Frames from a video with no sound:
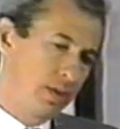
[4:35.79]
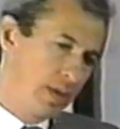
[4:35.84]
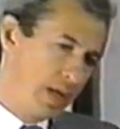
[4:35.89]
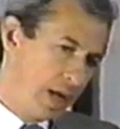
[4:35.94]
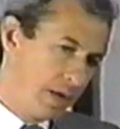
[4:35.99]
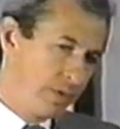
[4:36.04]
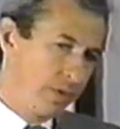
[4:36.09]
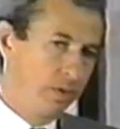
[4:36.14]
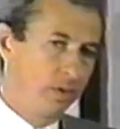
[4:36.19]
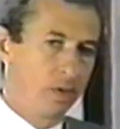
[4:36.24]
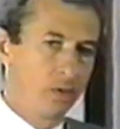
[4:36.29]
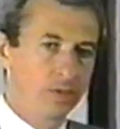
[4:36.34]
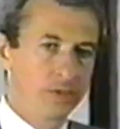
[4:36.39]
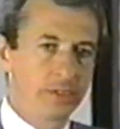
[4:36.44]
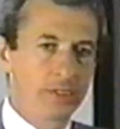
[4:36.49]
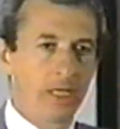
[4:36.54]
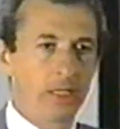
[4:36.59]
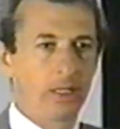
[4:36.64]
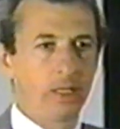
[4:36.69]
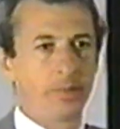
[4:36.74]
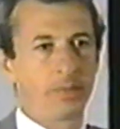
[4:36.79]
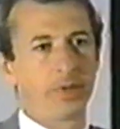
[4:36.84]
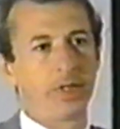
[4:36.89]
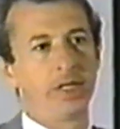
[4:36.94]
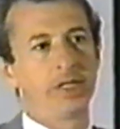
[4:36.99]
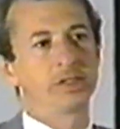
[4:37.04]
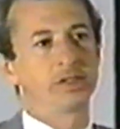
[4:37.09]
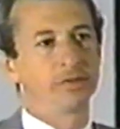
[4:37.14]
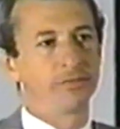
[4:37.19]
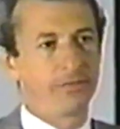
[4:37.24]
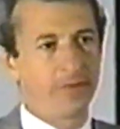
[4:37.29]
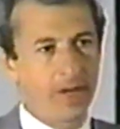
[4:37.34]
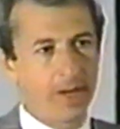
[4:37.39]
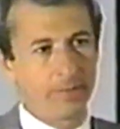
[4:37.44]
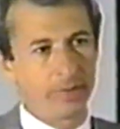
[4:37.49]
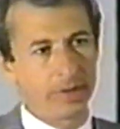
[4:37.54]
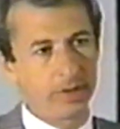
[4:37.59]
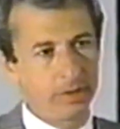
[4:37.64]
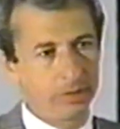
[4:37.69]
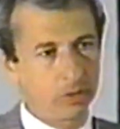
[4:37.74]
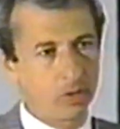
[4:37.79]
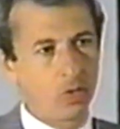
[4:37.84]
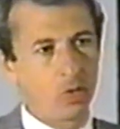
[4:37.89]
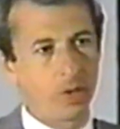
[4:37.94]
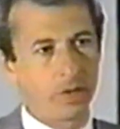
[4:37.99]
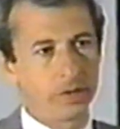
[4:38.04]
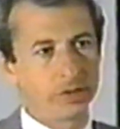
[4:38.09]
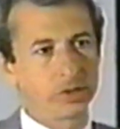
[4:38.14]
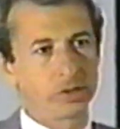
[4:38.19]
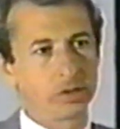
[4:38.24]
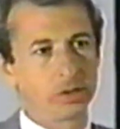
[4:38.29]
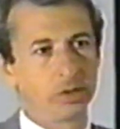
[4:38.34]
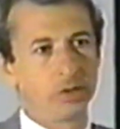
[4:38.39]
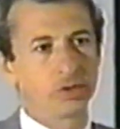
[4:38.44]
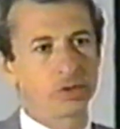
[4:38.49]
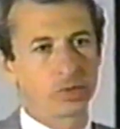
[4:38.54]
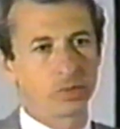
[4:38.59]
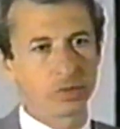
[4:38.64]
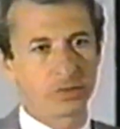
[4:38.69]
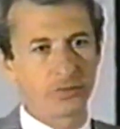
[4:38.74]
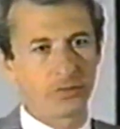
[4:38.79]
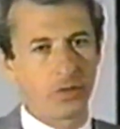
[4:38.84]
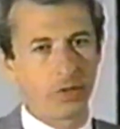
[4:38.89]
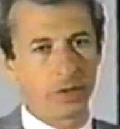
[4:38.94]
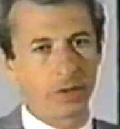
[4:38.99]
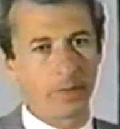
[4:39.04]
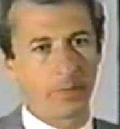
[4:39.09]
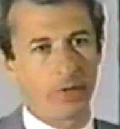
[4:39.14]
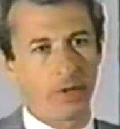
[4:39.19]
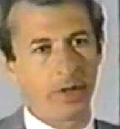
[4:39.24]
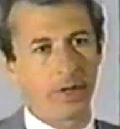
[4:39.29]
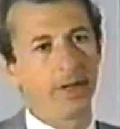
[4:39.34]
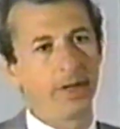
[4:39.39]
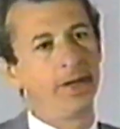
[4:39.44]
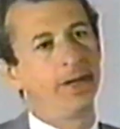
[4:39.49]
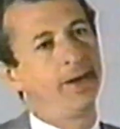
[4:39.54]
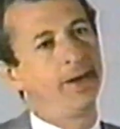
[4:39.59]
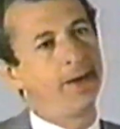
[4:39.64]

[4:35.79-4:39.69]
How do you know it was taking place? The family, the core institution was falling apart,